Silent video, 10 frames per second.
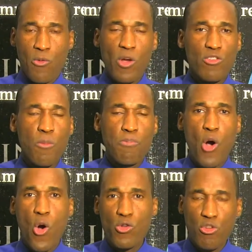was
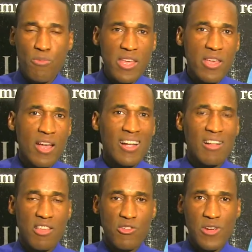supposed to be
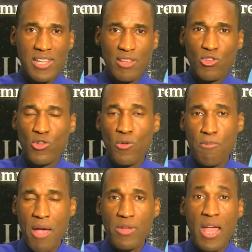consecrated to
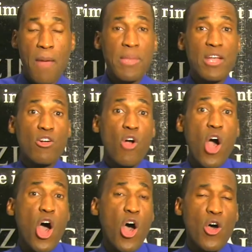Mary
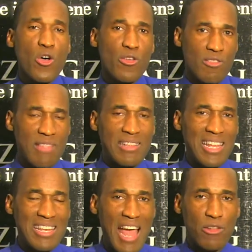because they
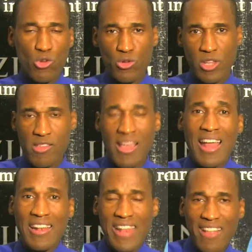did not do
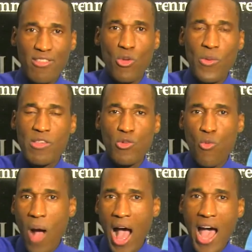this. That's the
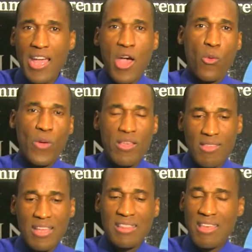reason why we
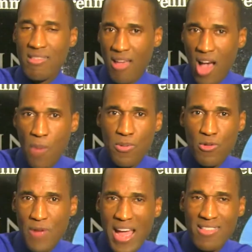see this
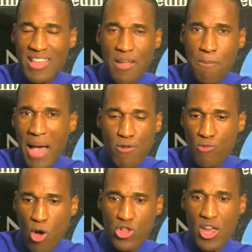uprising by
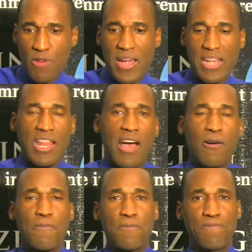Russia right
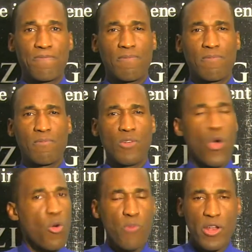now.
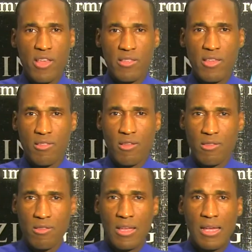Oh, brothers and
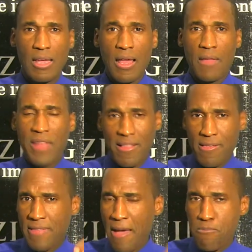sisters,
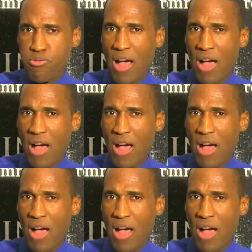that's their